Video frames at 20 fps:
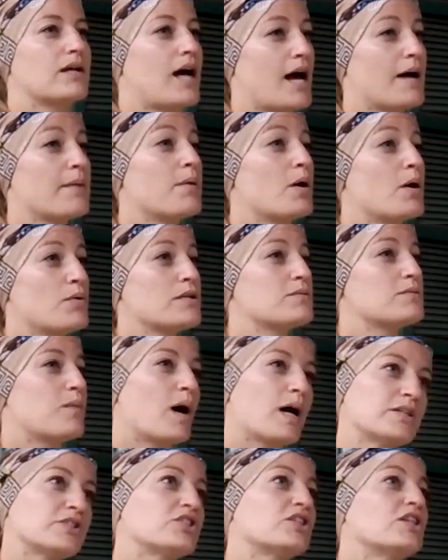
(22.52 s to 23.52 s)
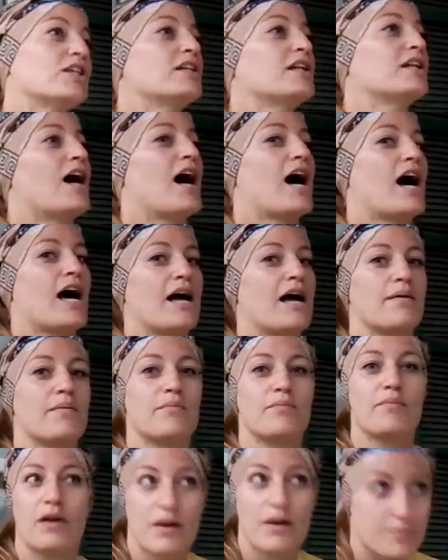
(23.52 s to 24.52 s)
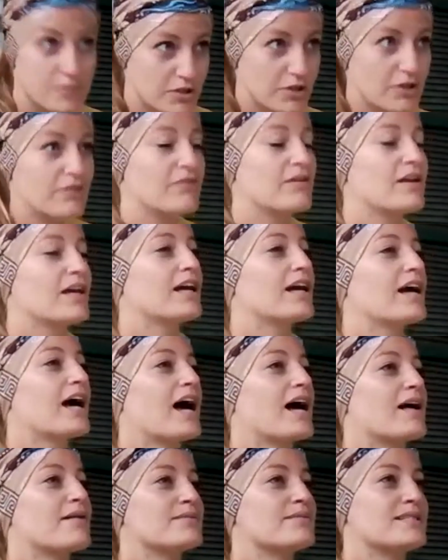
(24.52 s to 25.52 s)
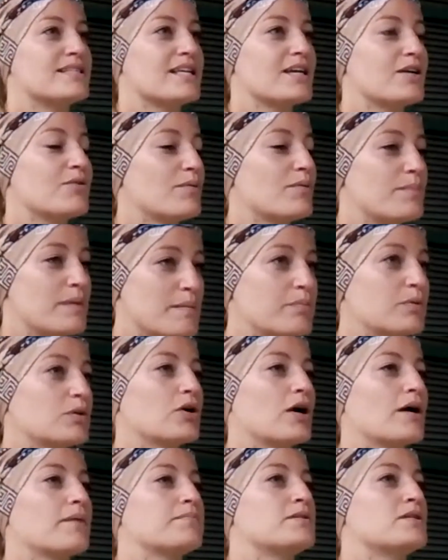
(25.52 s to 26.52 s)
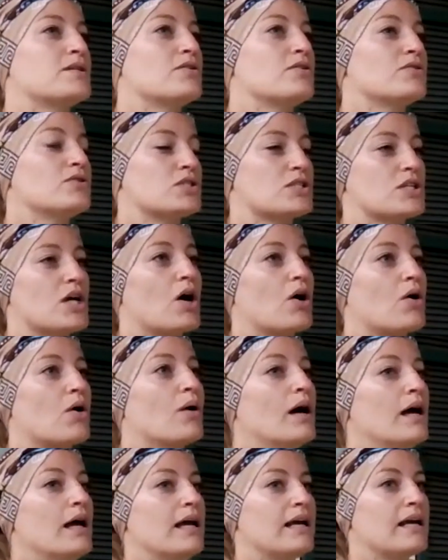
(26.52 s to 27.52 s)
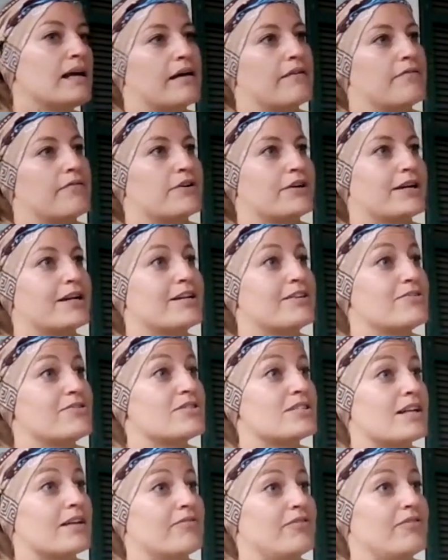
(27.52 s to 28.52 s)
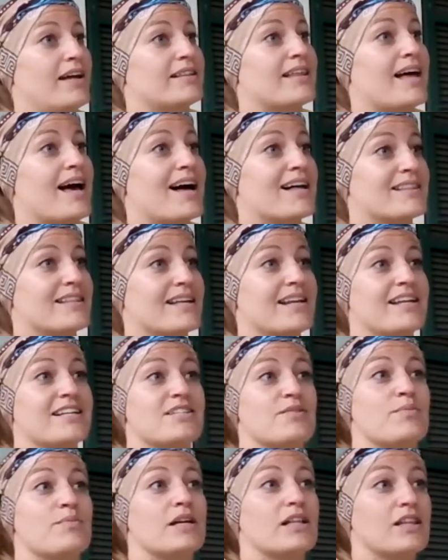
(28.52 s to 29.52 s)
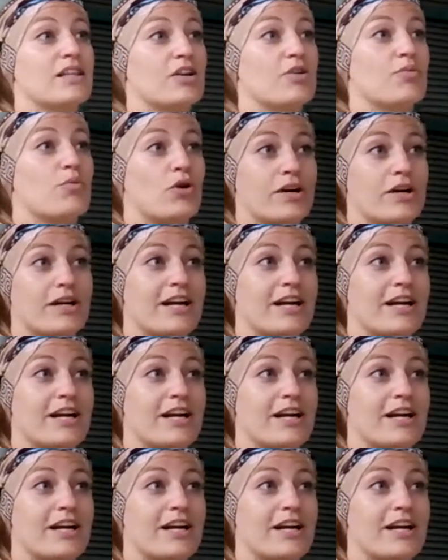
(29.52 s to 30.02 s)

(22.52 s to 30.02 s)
I'm always watching, I'm observing, I'm seeing what people are up to. So if they're gonna do stuff like that, they need to be a little more